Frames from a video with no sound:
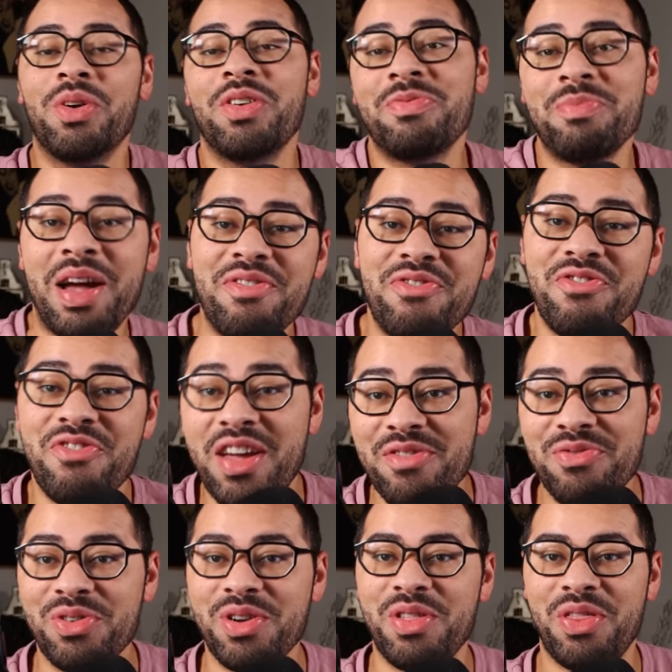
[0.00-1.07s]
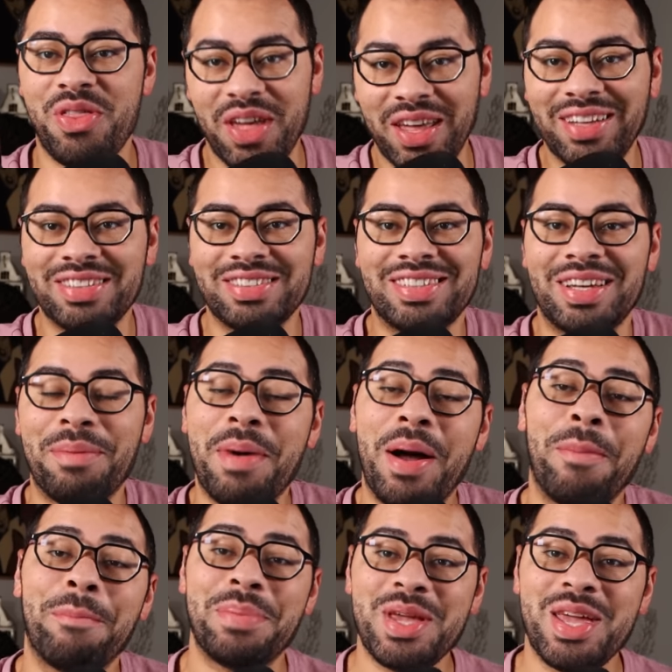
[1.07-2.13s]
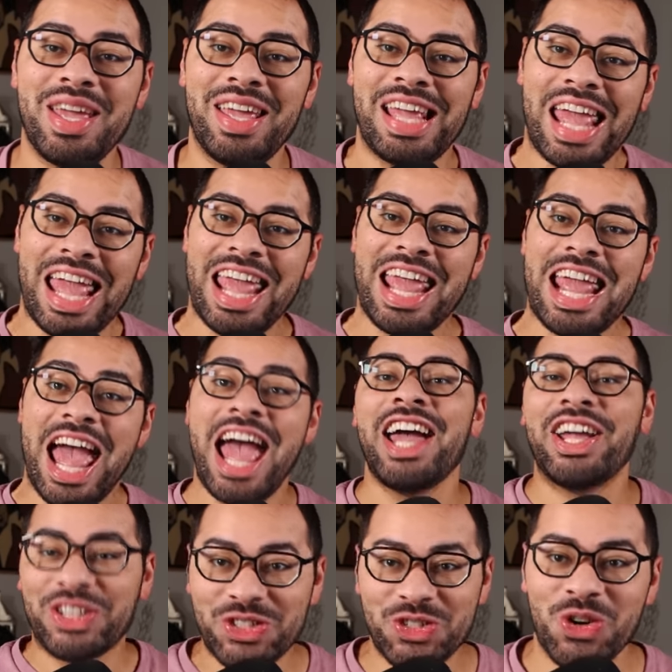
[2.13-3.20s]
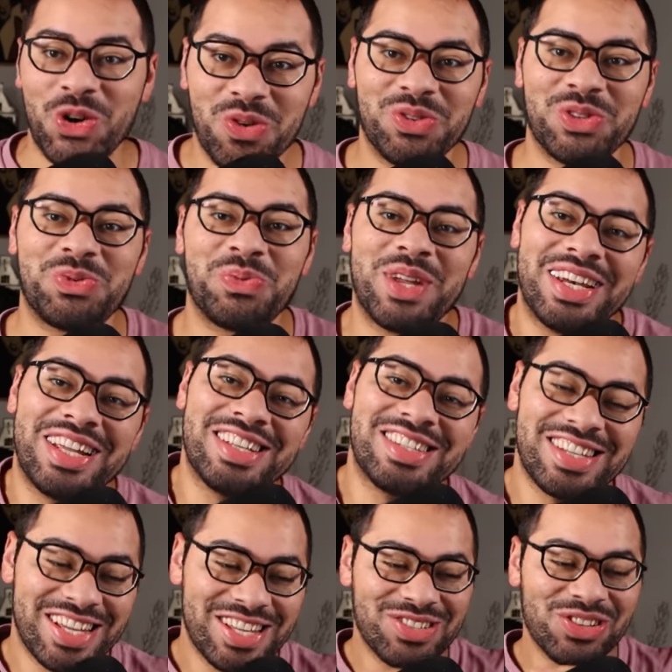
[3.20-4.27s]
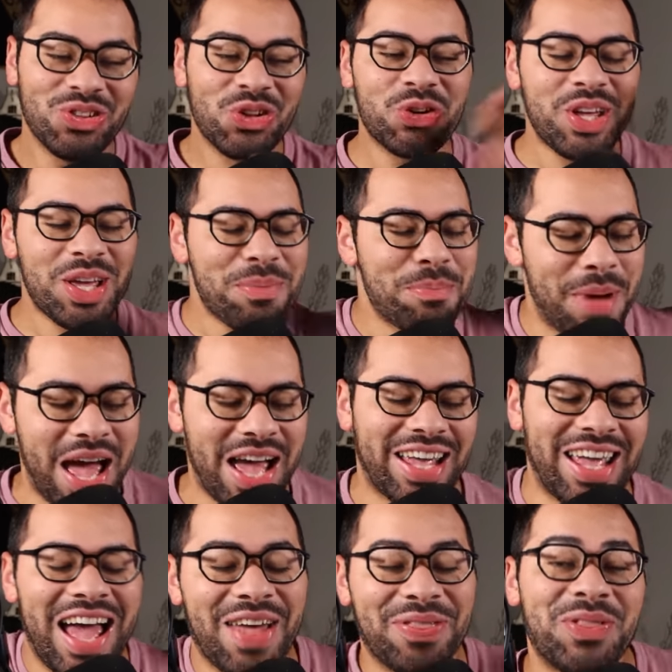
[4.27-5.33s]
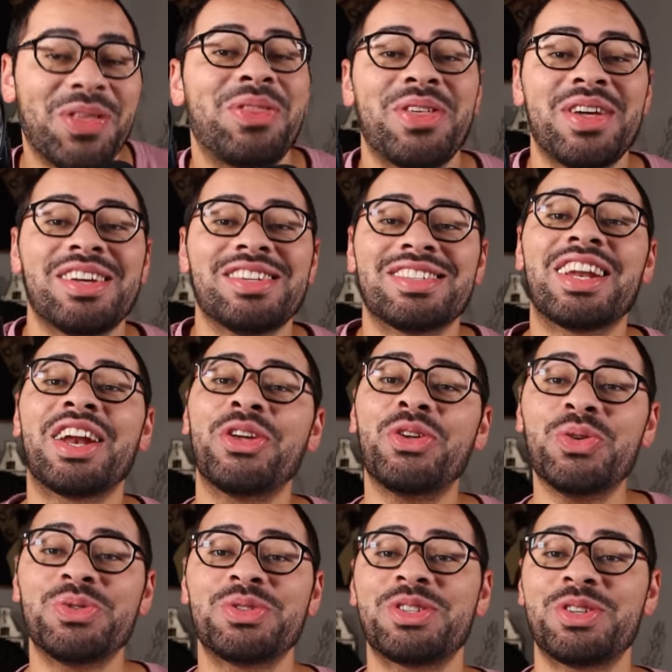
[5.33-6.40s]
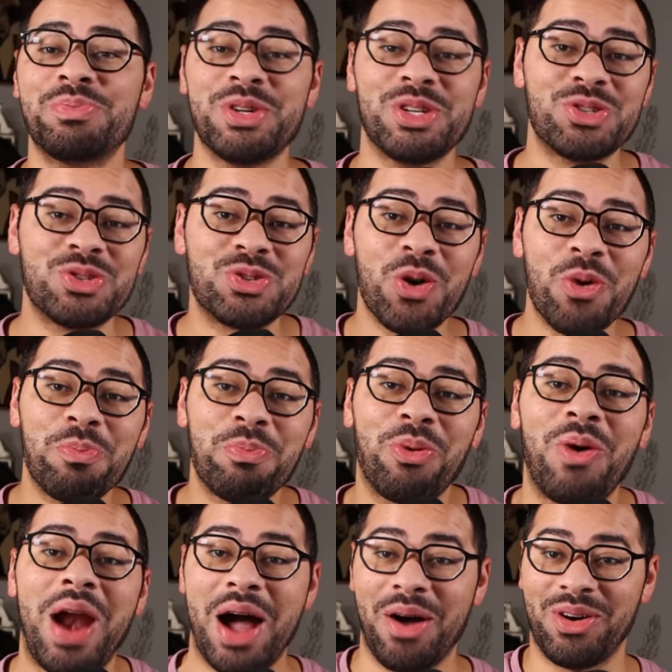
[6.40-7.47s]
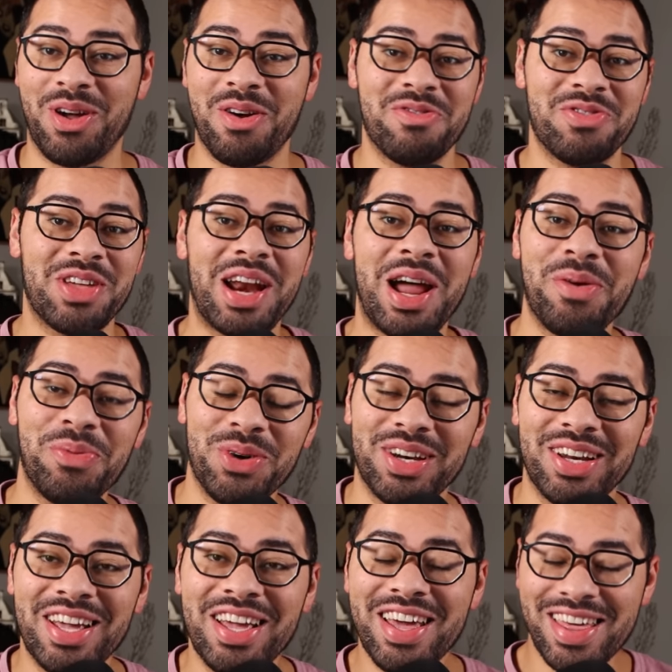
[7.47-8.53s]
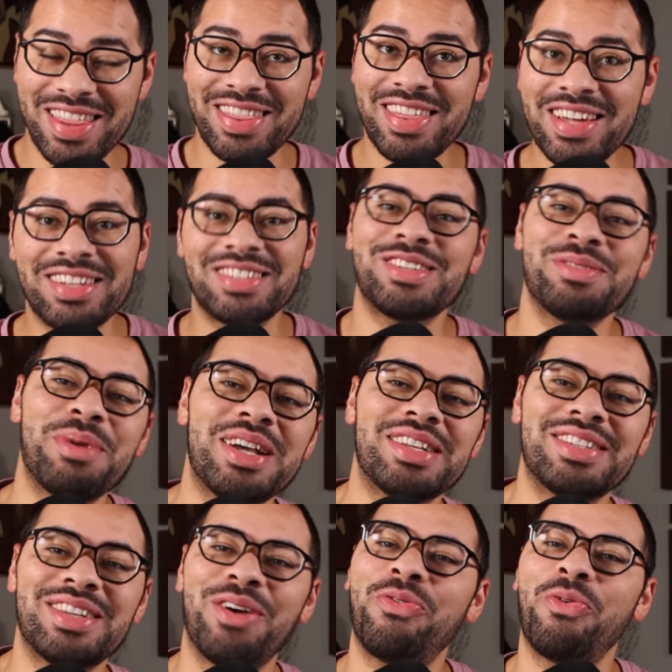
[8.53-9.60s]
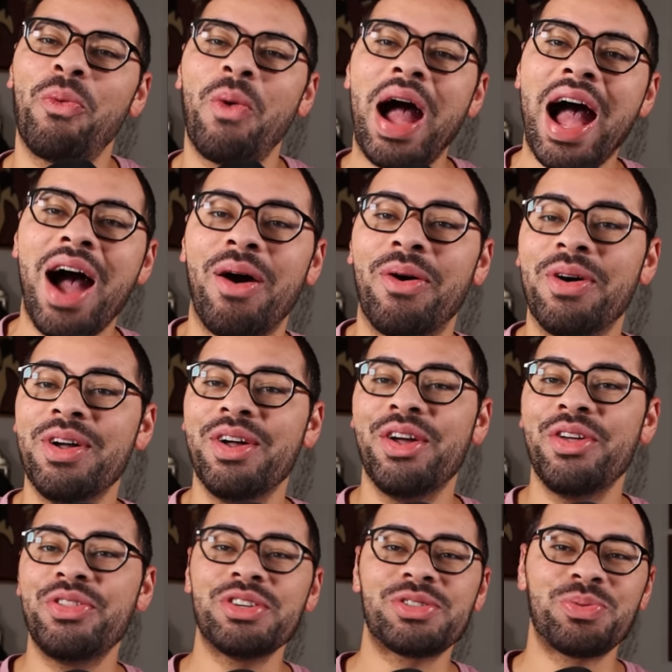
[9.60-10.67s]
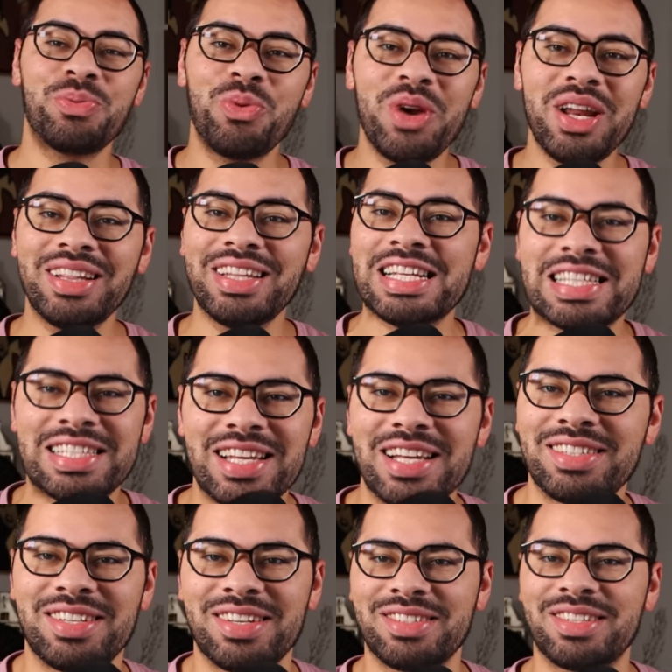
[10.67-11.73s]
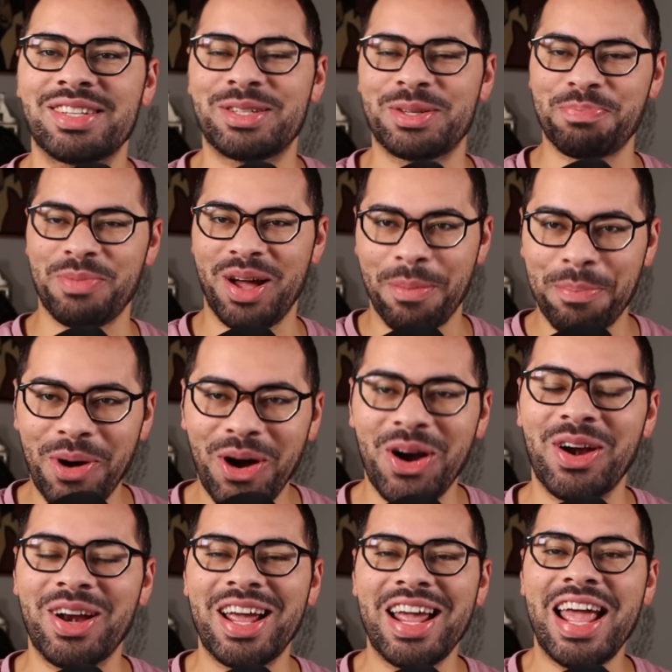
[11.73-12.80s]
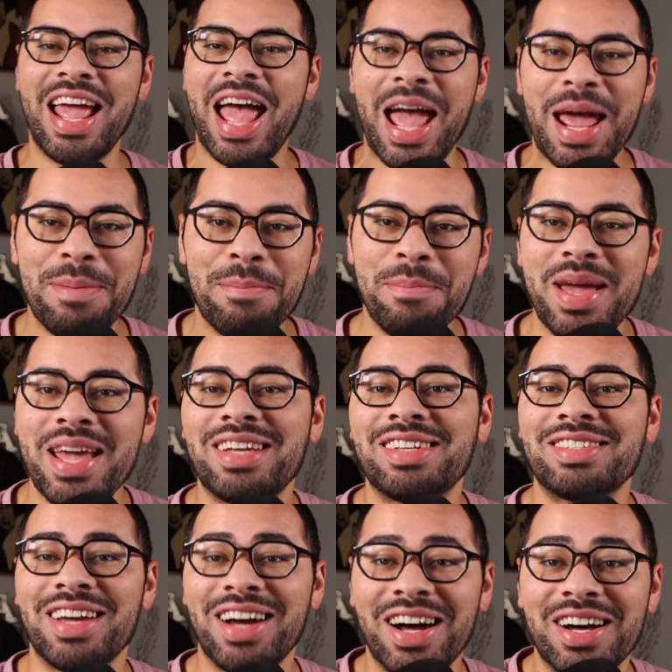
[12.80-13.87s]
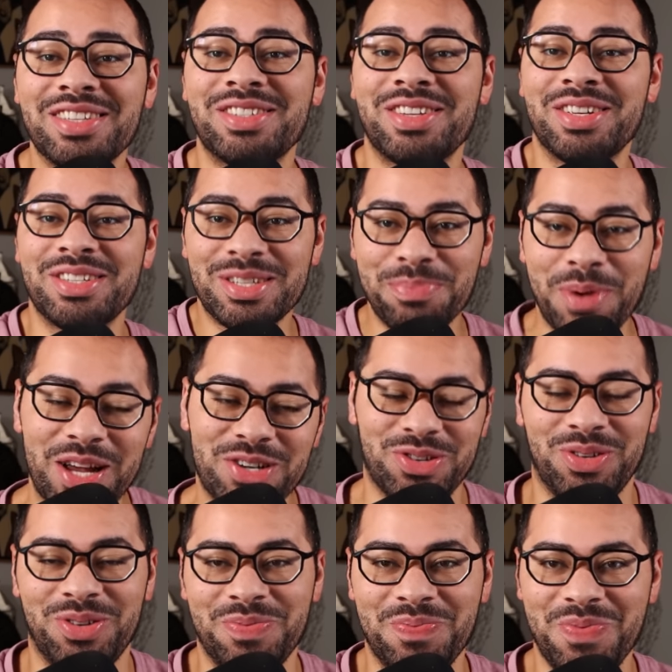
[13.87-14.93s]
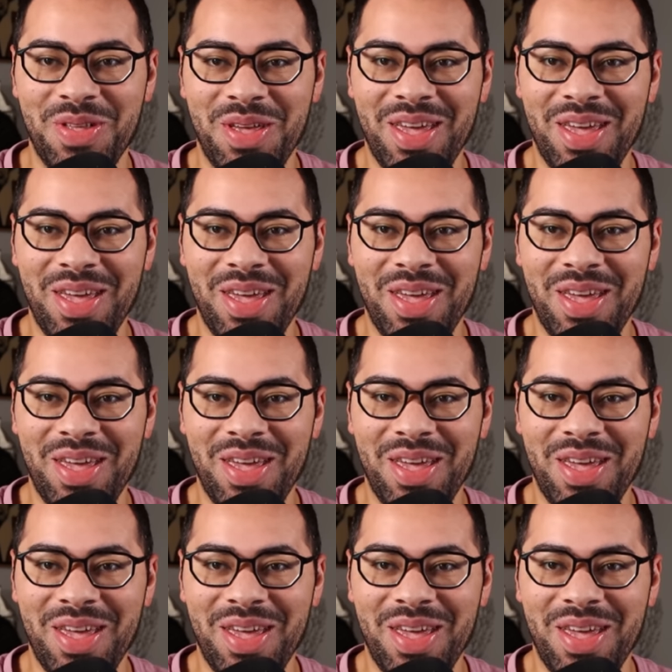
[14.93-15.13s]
One of my favorite things about being a ex-Jehovah's Witness is looking back at the things that I used to be so proud of that I would think to myself, wow, this really sets us apart and makes us special.